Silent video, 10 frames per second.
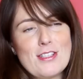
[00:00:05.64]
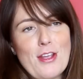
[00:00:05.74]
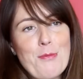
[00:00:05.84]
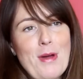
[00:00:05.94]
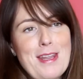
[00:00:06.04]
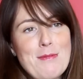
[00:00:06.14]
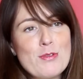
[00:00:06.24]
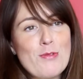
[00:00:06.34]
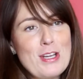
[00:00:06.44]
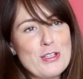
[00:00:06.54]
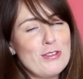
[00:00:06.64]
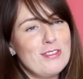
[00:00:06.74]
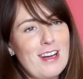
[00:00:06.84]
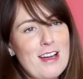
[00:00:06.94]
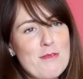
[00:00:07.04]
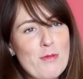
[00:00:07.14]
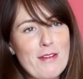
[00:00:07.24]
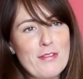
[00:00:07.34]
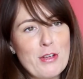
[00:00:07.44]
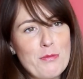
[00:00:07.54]
So my name's Rachel. I
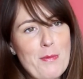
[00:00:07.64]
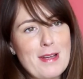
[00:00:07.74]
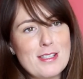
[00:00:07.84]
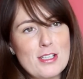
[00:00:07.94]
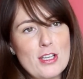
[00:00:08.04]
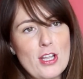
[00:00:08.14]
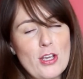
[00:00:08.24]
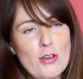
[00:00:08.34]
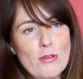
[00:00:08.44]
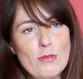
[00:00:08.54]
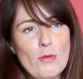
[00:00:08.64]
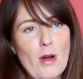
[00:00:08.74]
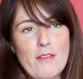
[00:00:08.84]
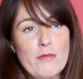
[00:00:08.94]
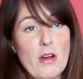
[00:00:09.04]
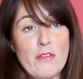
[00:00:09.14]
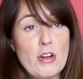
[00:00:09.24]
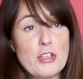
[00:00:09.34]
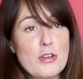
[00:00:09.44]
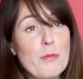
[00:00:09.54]
work for Goodman Masson, who have over
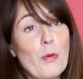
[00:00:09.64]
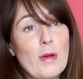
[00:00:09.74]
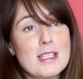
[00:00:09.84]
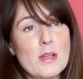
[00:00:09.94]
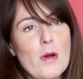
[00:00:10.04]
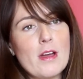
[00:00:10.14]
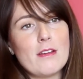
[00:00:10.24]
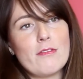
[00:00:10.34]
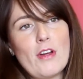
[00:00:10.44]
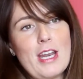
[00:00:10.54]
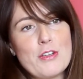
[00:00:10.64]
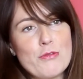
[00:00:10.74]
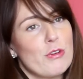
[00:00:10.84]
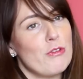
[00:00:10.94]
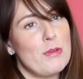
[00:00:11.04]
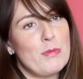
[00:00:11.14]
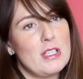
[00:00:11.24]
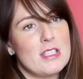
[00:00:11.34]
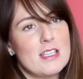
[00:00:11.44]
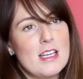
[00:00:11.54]
100 employees. They work at financial
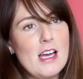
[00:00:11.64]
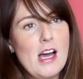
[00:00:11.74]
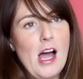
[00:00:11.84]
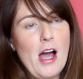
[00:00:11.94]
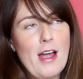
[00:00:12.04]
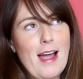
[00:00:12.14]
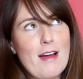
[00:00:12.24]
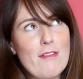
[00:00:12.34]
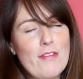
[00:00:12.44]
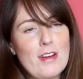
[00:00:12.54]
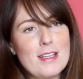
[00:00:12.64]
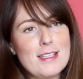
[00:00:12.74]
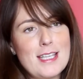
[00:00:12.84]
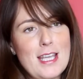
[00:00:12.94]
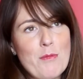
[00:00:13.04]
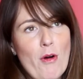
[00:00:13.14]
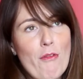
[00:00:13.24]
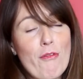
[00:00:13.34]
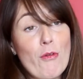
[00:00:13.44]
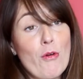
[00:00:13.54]
recruitment. I have a team
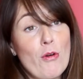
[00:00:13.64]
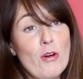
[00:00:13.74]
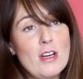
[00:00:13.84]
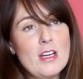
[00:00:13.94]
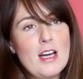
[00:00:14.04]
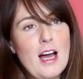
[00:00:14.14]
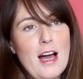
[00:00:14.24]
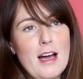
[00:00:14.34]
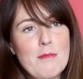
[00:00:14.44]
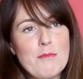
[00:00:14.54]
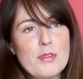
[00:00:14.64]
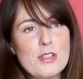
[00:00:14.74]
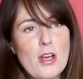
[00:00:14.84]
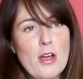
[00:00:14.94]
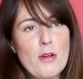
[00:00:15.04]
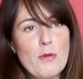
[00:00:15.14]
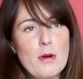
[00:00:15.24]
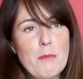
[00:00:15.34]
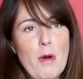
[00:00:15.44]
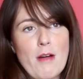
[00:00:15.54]
of 4,
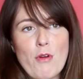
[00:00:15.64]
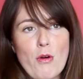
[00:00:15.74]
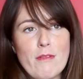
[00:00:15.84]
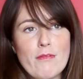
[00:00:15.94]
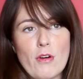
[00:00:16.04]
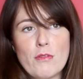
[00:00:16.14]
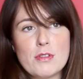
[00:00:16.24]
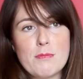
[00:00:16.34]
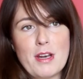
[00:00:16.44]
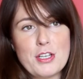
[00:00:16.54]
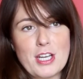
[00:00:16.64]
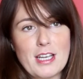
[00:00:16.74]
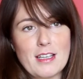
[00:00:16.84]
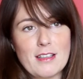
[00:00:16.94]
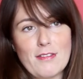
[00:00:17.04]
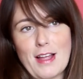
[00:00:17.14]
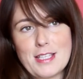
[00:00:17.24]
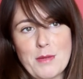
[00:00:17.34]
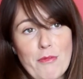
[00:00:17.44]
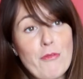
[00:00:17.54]
so my role involves managing
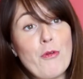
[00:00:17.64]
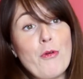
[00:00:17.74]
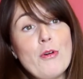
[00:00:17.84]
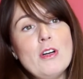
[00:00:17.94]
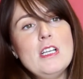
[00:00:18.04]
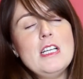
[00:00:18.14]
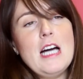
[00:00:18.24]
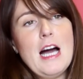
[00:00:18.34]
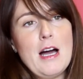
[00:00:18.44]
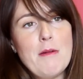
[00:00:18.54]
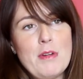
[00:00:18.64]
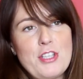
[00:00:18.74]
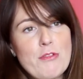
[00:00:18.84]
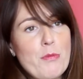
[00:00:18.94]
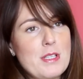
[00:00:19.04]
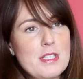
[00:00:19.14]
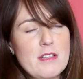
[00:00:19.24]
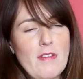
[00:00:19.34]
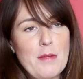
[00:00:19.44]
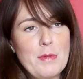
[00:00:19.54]
that team of 4, general
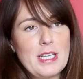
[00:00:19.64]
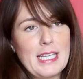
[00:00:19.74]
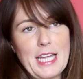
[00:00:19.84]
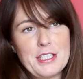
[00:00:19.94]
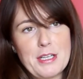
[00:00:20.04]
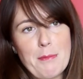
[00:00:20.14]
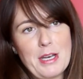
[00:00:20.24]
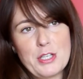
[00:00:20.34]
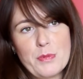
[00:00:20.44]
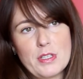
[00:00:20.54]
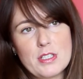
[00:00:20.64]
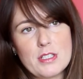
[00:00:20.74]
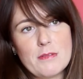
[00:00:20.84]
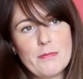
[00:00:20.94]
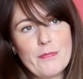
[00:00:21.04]
business development and candidate management.